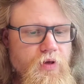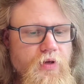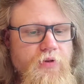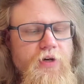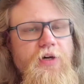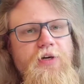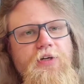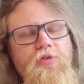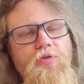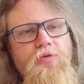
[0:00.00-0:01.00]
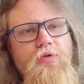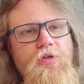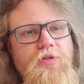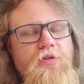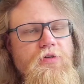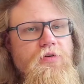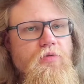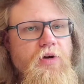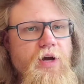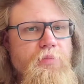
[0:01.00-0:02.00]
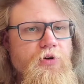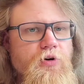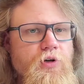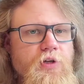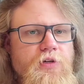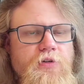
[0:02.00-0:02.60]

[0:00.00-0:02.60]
And then cutting to what happened earlier,